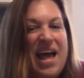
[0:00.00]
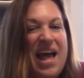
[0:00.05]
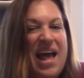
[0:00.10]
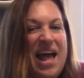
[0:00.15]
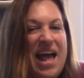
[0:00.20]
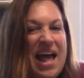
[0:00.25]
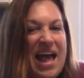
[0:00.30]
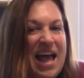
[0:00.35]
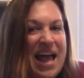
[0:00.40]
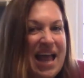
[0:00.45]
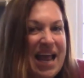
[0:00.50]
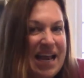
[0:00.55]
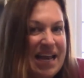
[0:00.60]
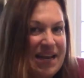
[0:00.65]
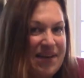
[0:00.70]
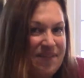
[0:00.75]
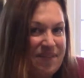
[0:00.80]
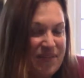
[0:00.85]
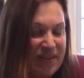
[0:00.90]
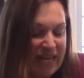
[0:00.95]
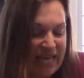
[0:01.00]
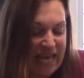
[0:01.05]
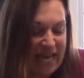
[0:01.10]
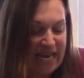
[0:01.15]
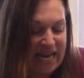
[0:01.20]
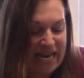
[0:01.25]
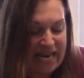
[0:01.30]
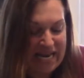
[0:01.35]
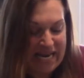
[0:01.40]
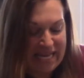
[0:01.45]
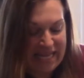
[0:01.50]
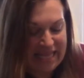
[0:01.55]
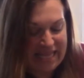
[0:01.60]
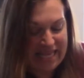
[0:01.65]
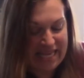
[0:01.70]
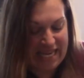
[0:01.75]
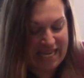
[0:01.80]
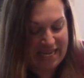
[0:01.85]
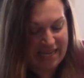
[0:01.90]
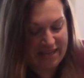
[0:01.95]
I didn't forget
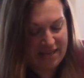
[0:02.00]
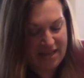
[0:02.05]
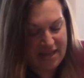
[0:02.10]
anything.